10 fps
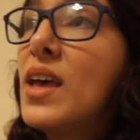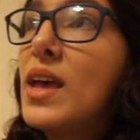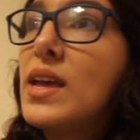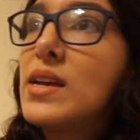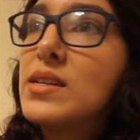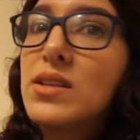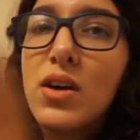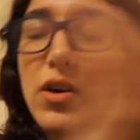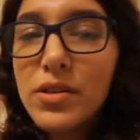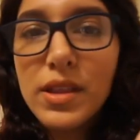and
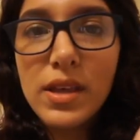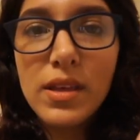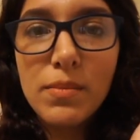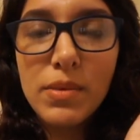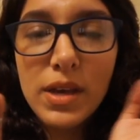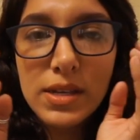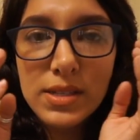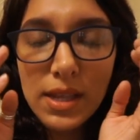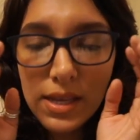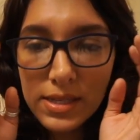all
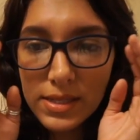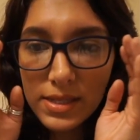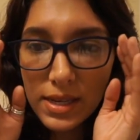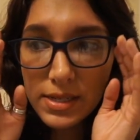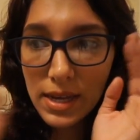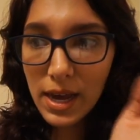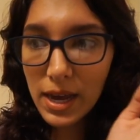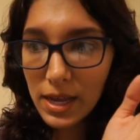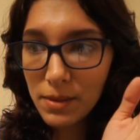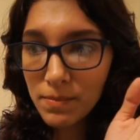because they can see
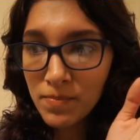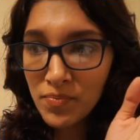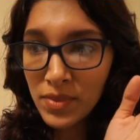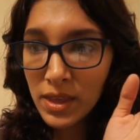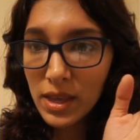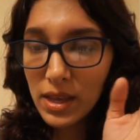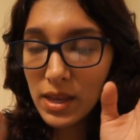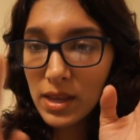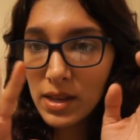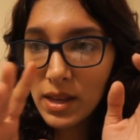time
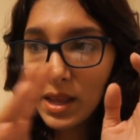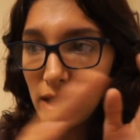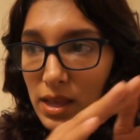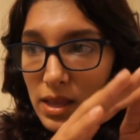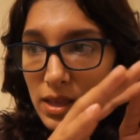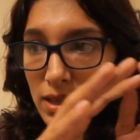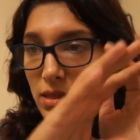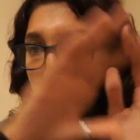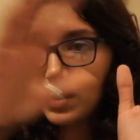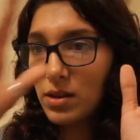in a
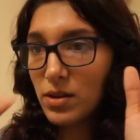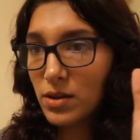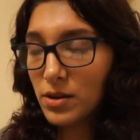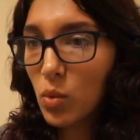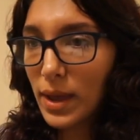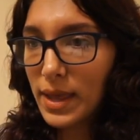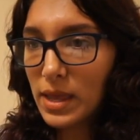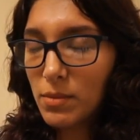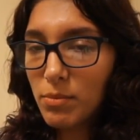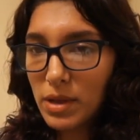linear
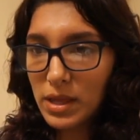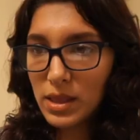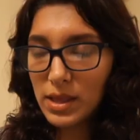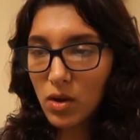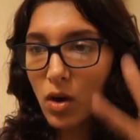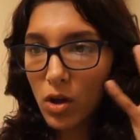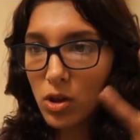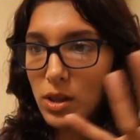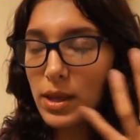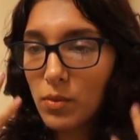way, but like
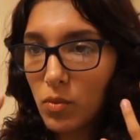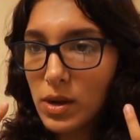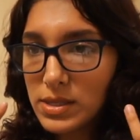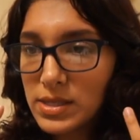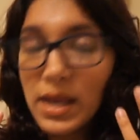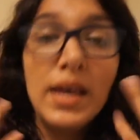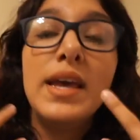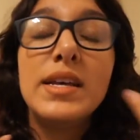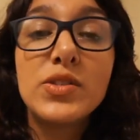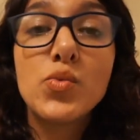all at once.
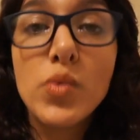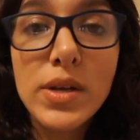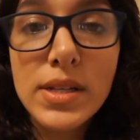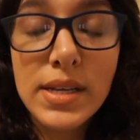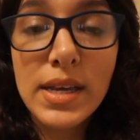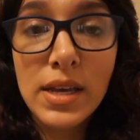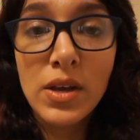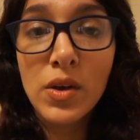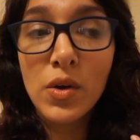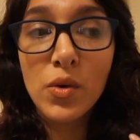It's really,
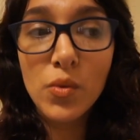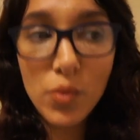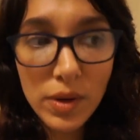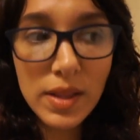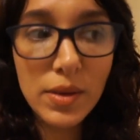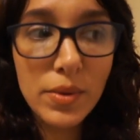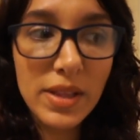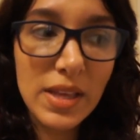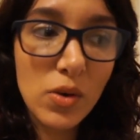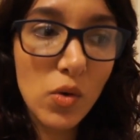really,
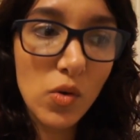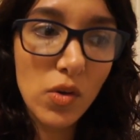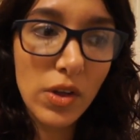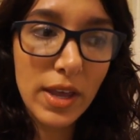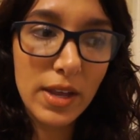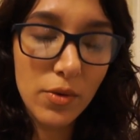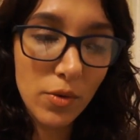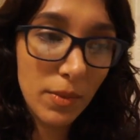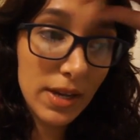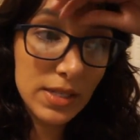really cool, and it
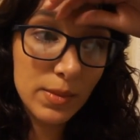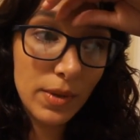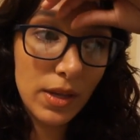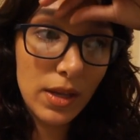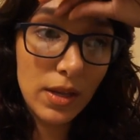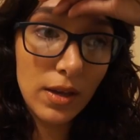reminds me